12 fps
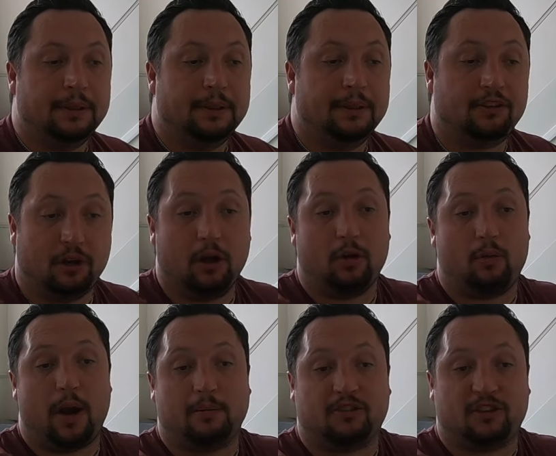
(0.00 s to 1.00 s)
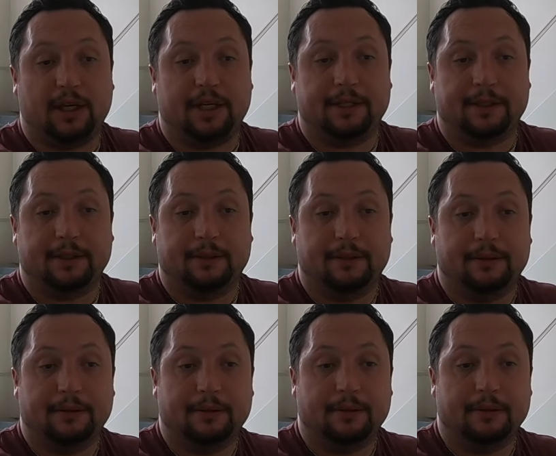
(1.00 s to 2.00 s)
there's a lot of reptilian,
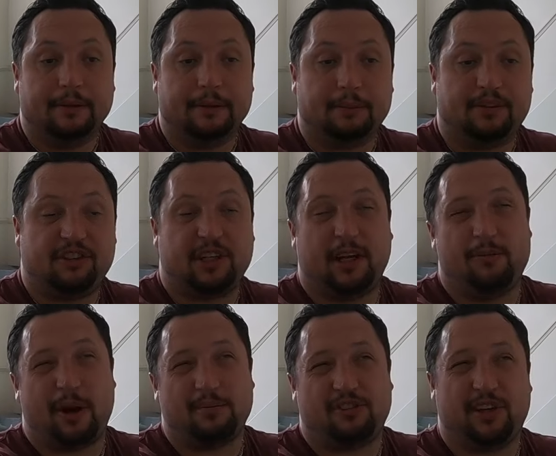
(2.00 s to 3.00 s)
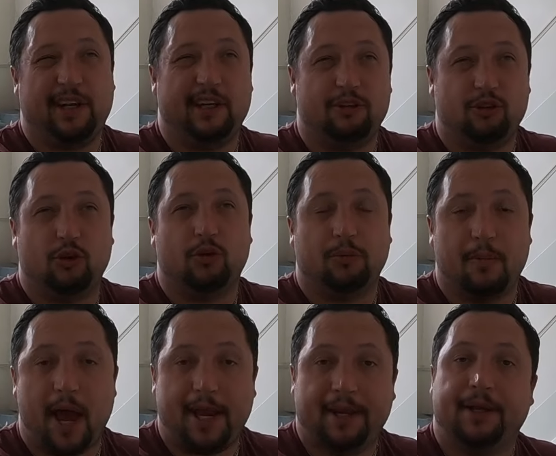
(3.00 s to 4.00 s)
particularly reptilian young
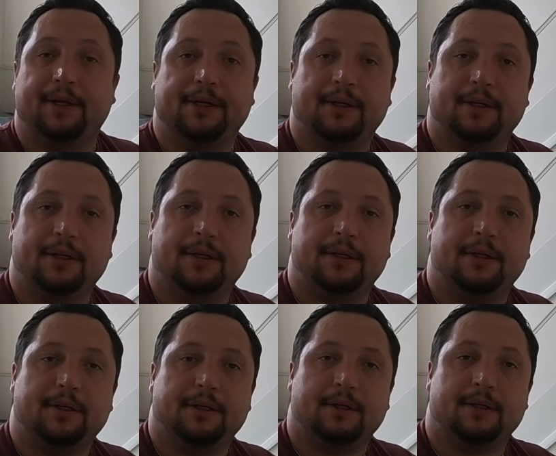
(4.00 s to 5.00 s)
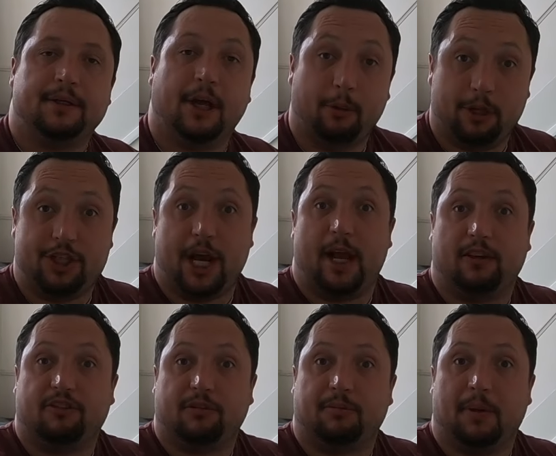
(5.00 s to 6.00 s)
men, who are jealous
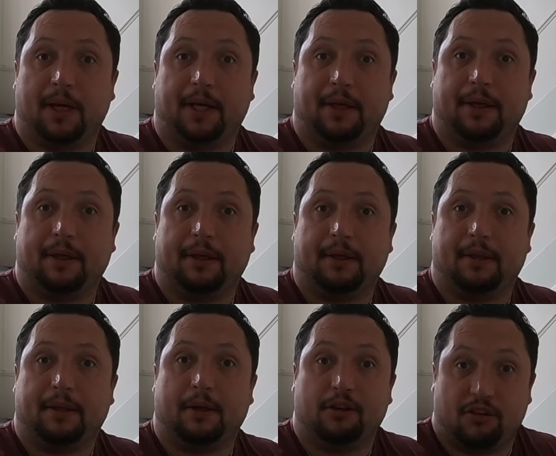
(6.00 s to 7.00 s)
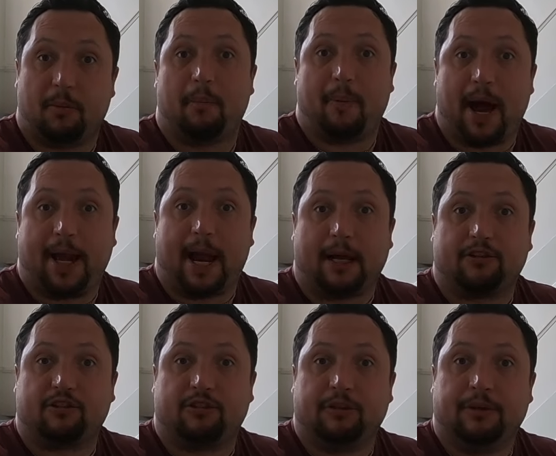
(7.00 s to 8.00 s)
of me because I'm a
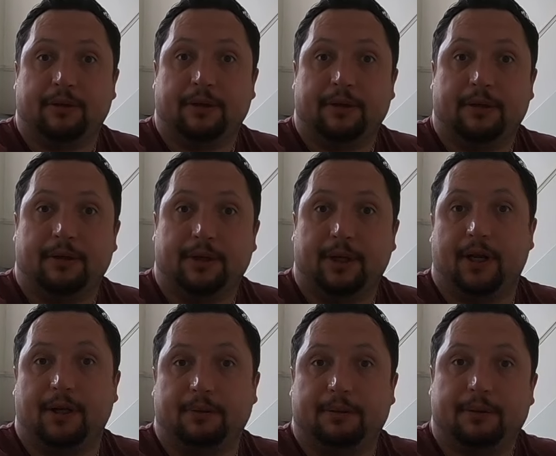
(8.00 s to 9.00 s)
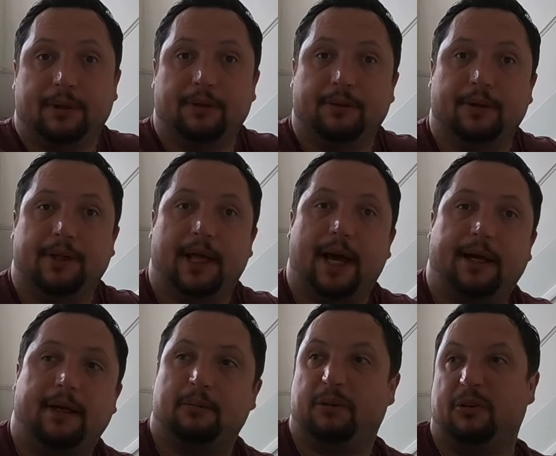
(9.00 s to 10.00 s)
badass you know, and all of that.
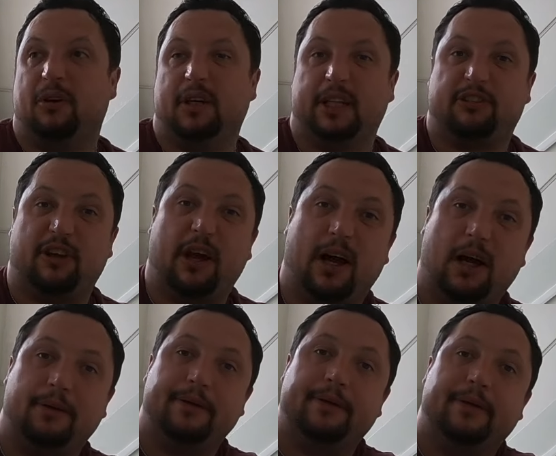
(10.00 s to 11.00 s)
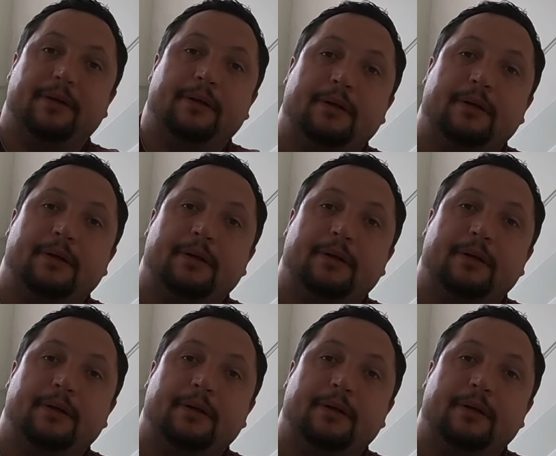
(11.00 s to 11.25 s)
I'm good on guitar, and